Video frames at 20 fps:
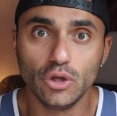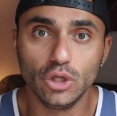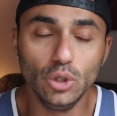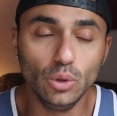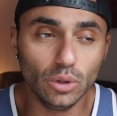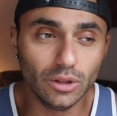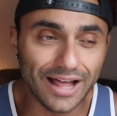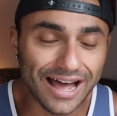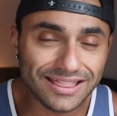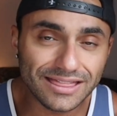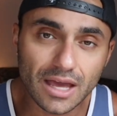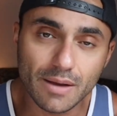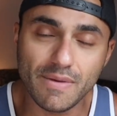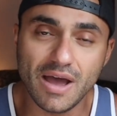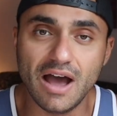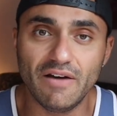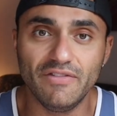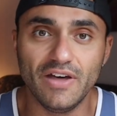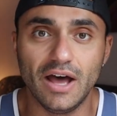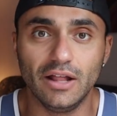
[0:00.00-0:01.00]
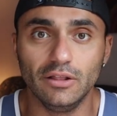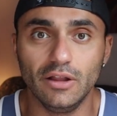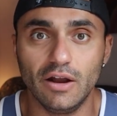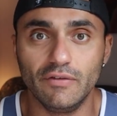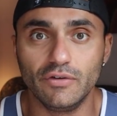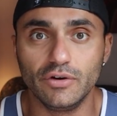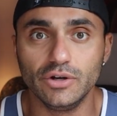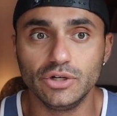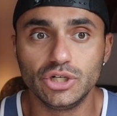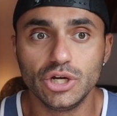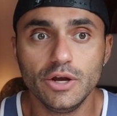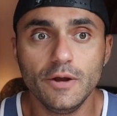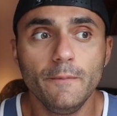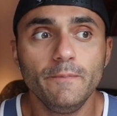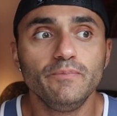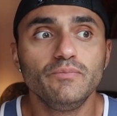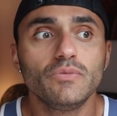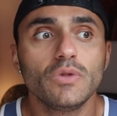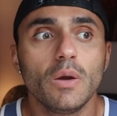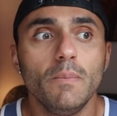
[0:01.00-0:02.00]
You let them have that leverage
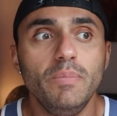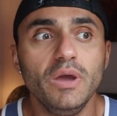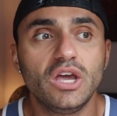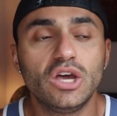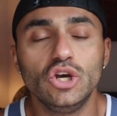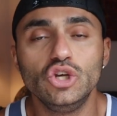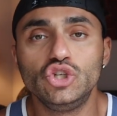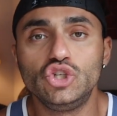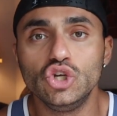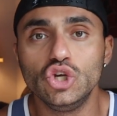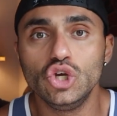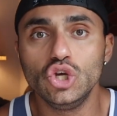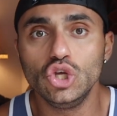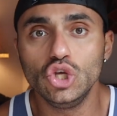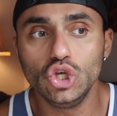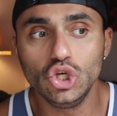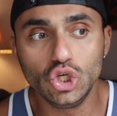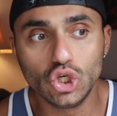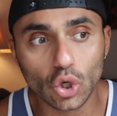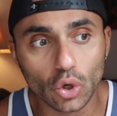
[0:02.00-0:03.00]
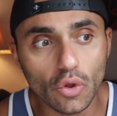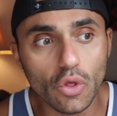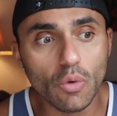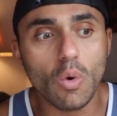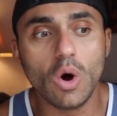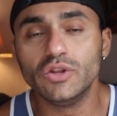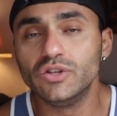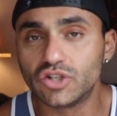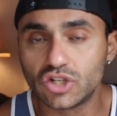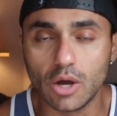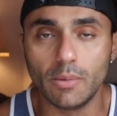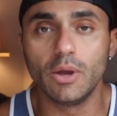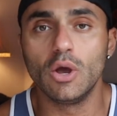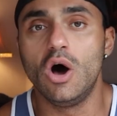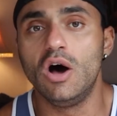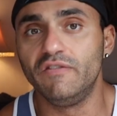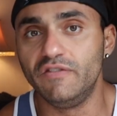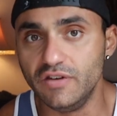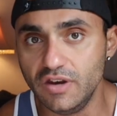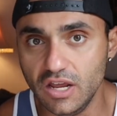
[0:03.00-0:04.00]
because you're the one that's coming
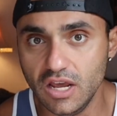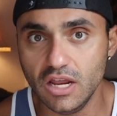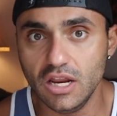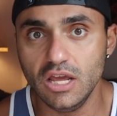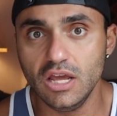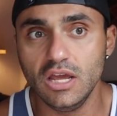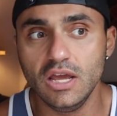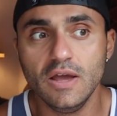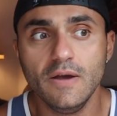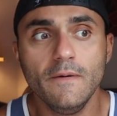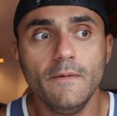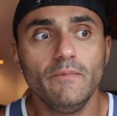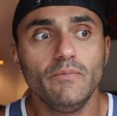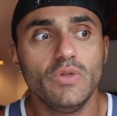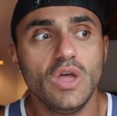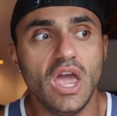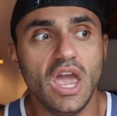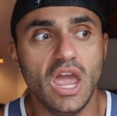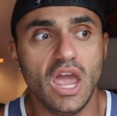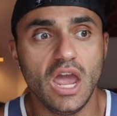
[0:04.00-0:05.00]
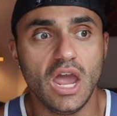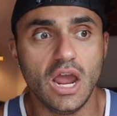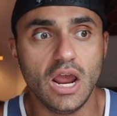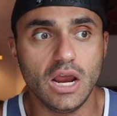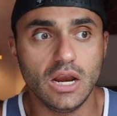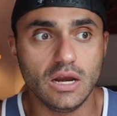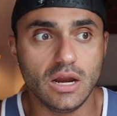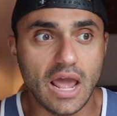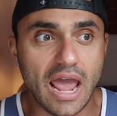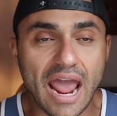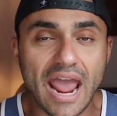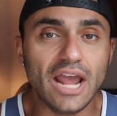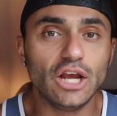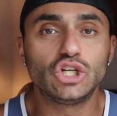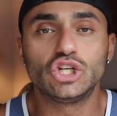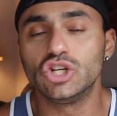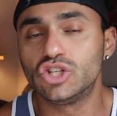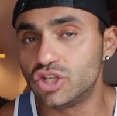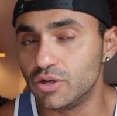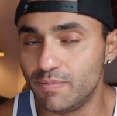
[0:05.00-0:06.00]
off needy and
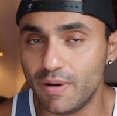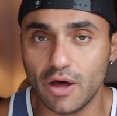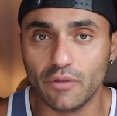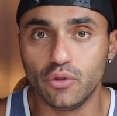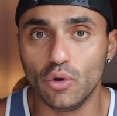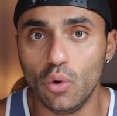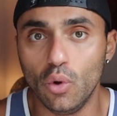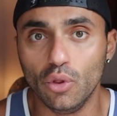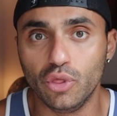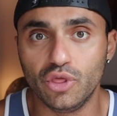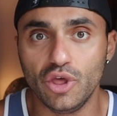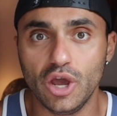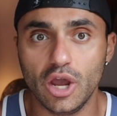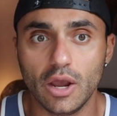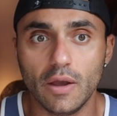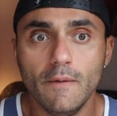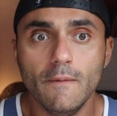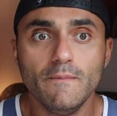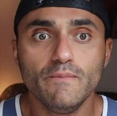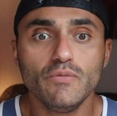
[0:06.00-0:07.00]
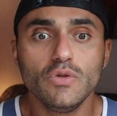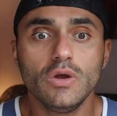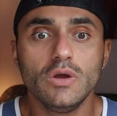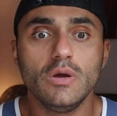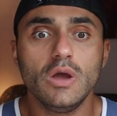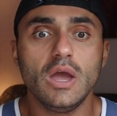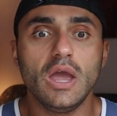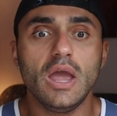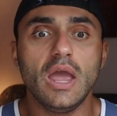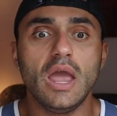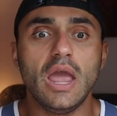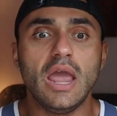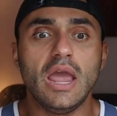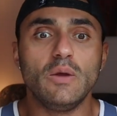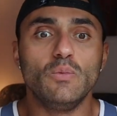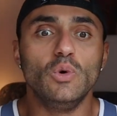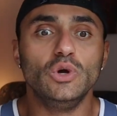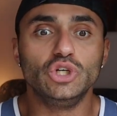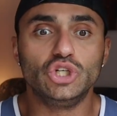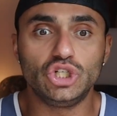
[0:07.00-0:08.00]
anxious about the whole thing.
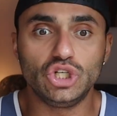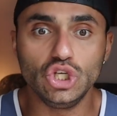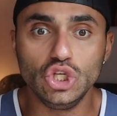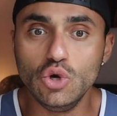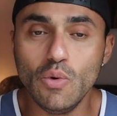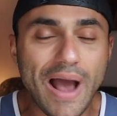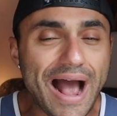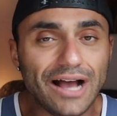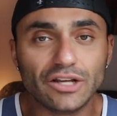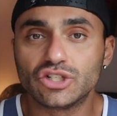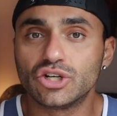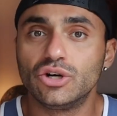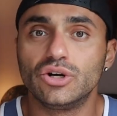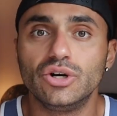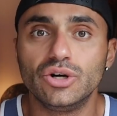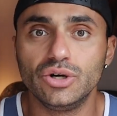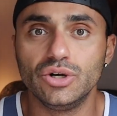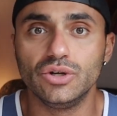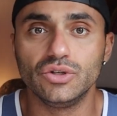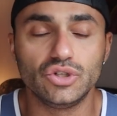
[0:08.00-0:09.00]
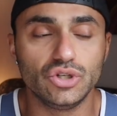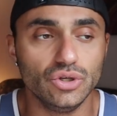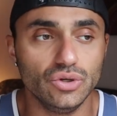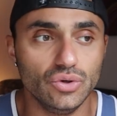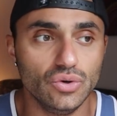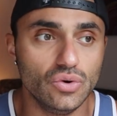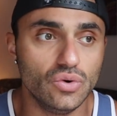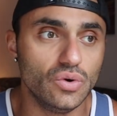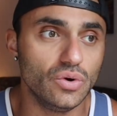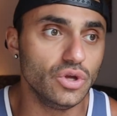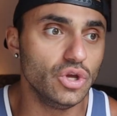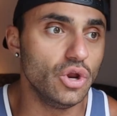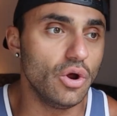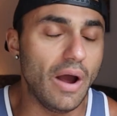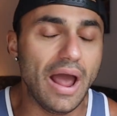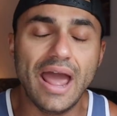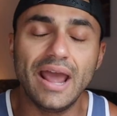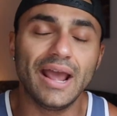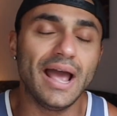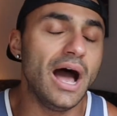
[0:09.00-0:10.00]
And when she, you ask her to, you
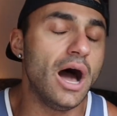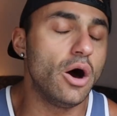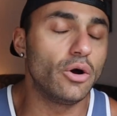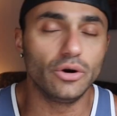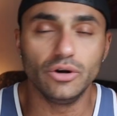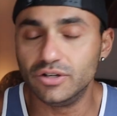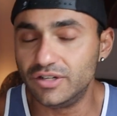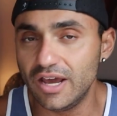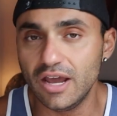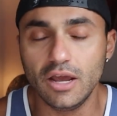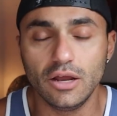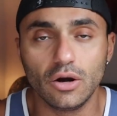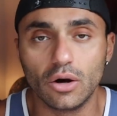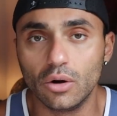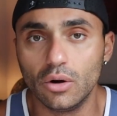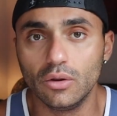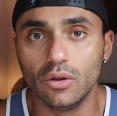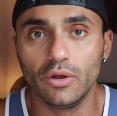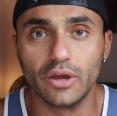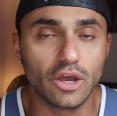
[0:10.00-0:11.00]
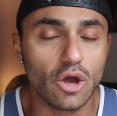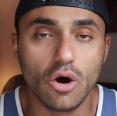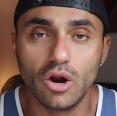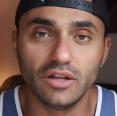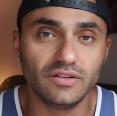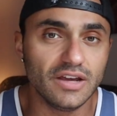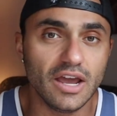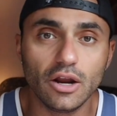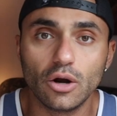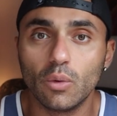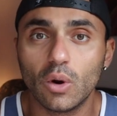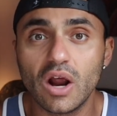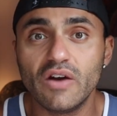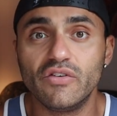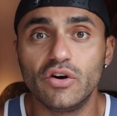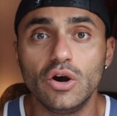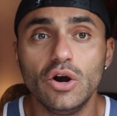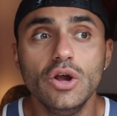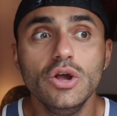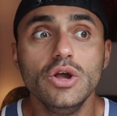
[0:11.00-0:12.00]
know, hang out or date or like go on a date or
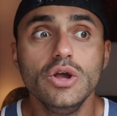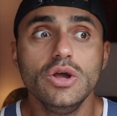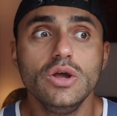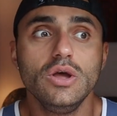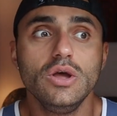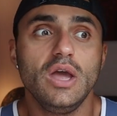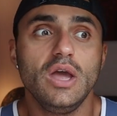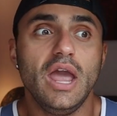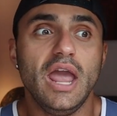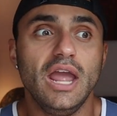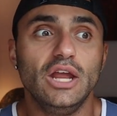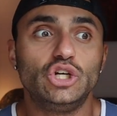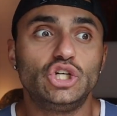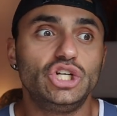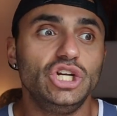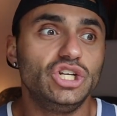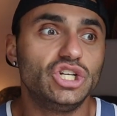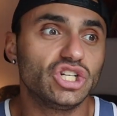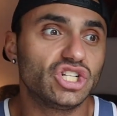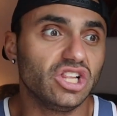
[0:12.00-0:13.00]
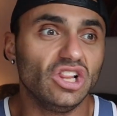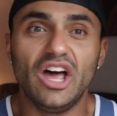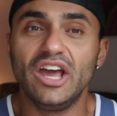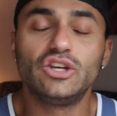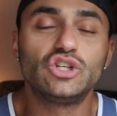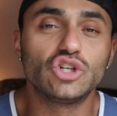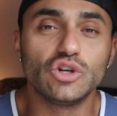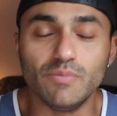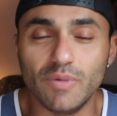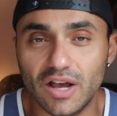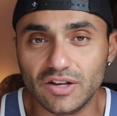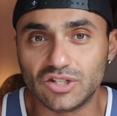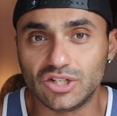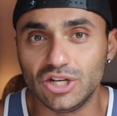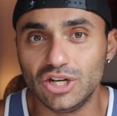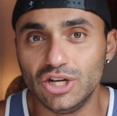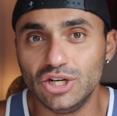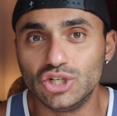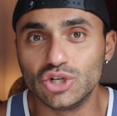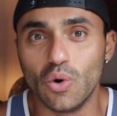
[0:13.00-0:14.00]
whatever, and she just likes your
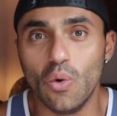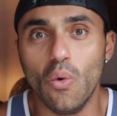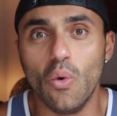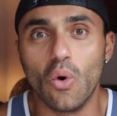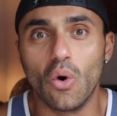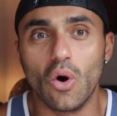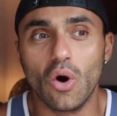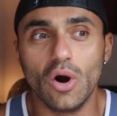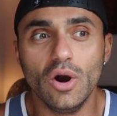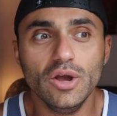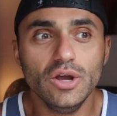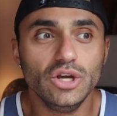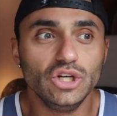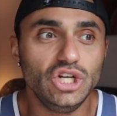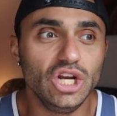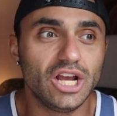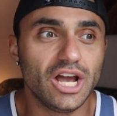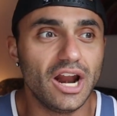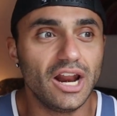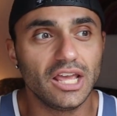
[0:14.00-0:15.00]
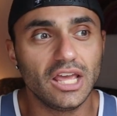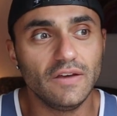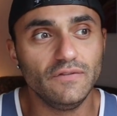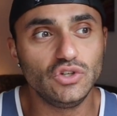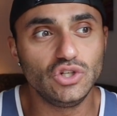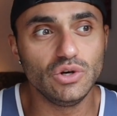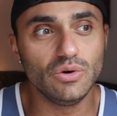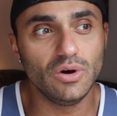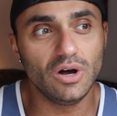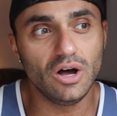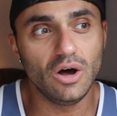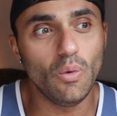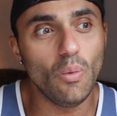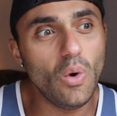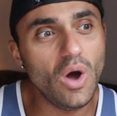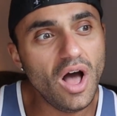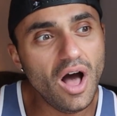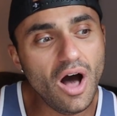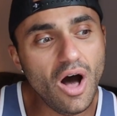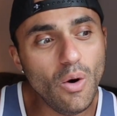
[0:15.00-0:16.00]
message or she kind of gives you a,
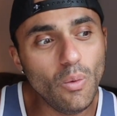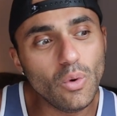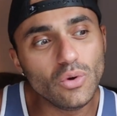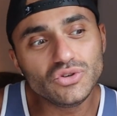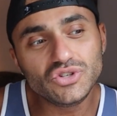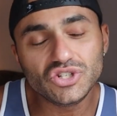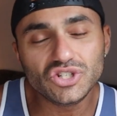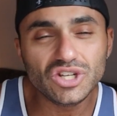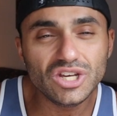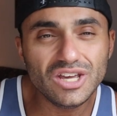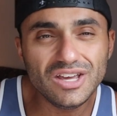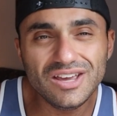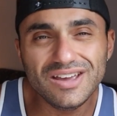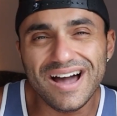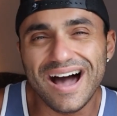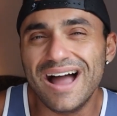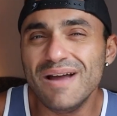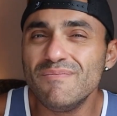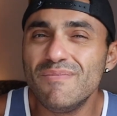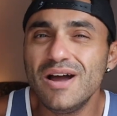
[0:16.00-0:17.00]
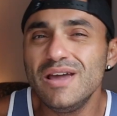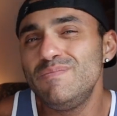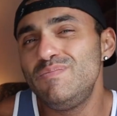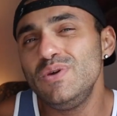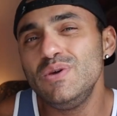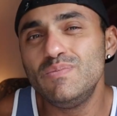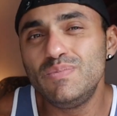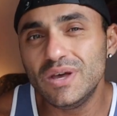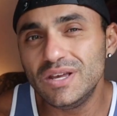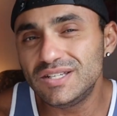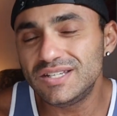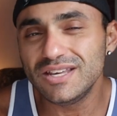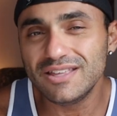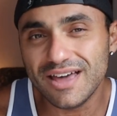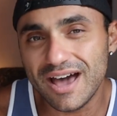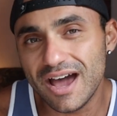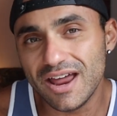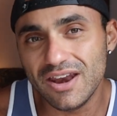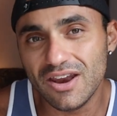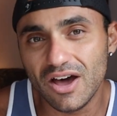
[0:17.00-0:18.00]
well, we'll see, I might be busy
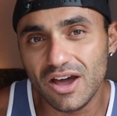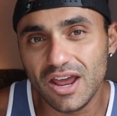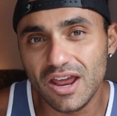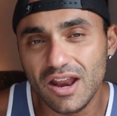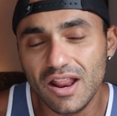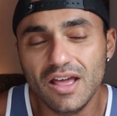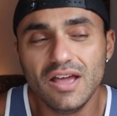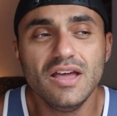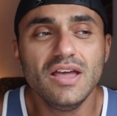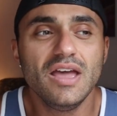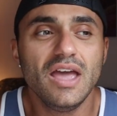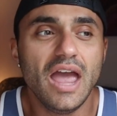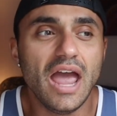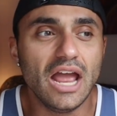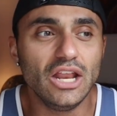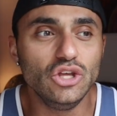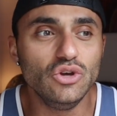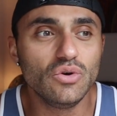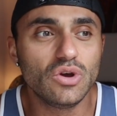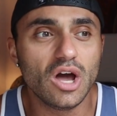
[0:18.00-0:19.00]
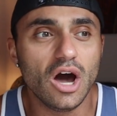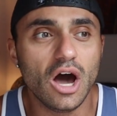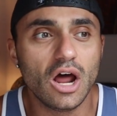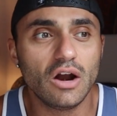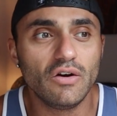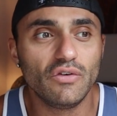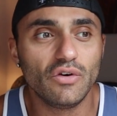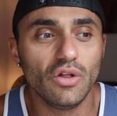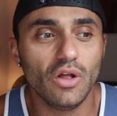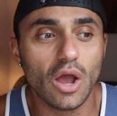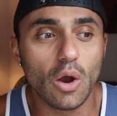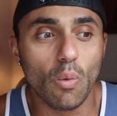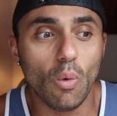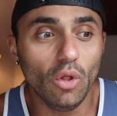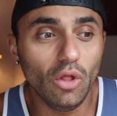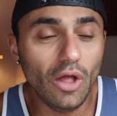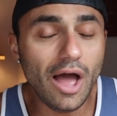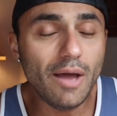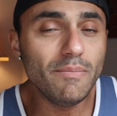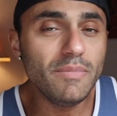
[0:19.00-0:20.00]
that night. And you kind of are like,
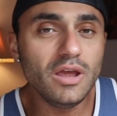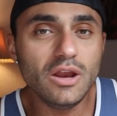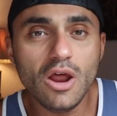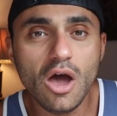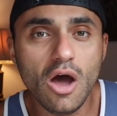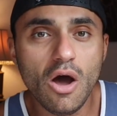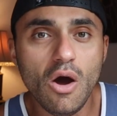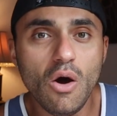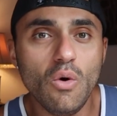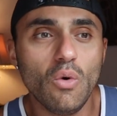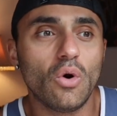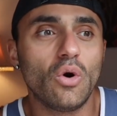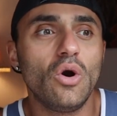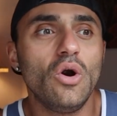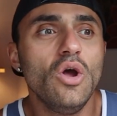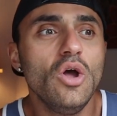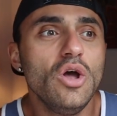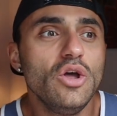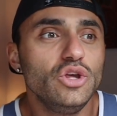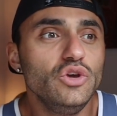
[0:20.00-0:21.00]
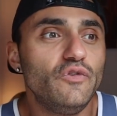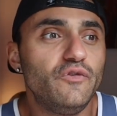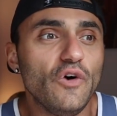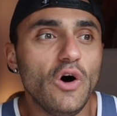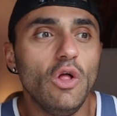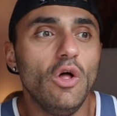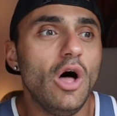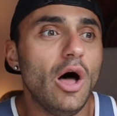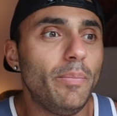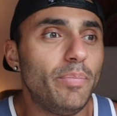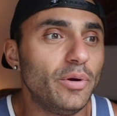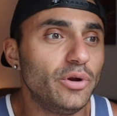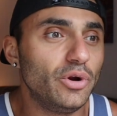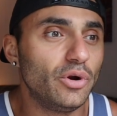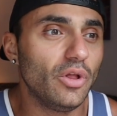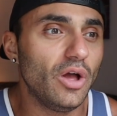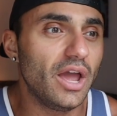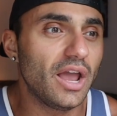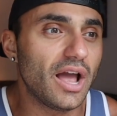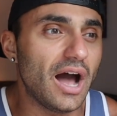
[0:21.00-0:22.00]
well, let me know. Or you follow up and
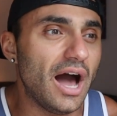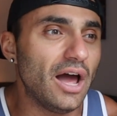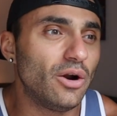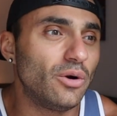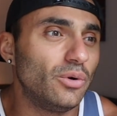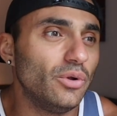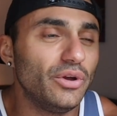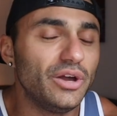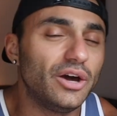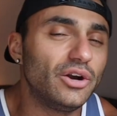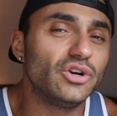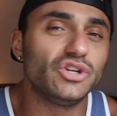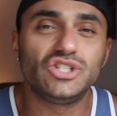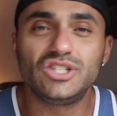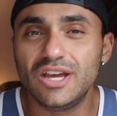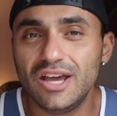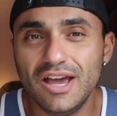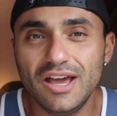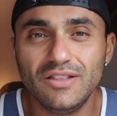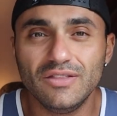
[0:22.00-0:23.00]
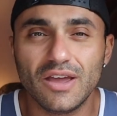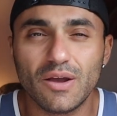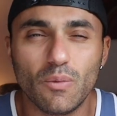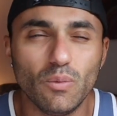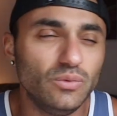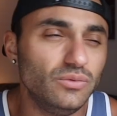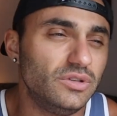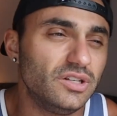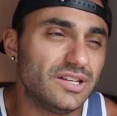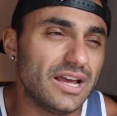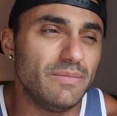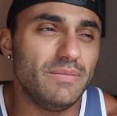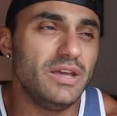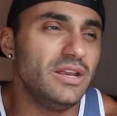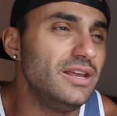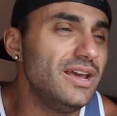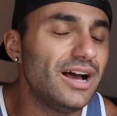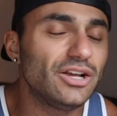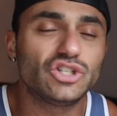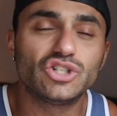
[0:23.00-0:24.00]
you're like, I don't really understand. Like, does that
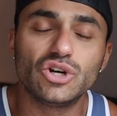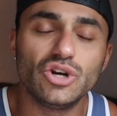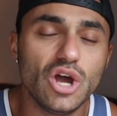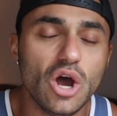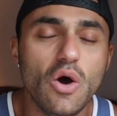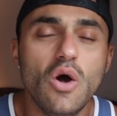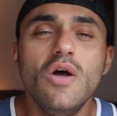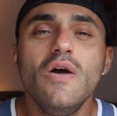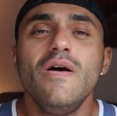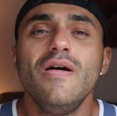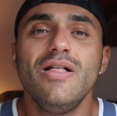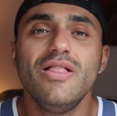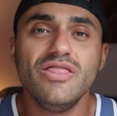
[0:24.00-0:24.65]
mean yes or no?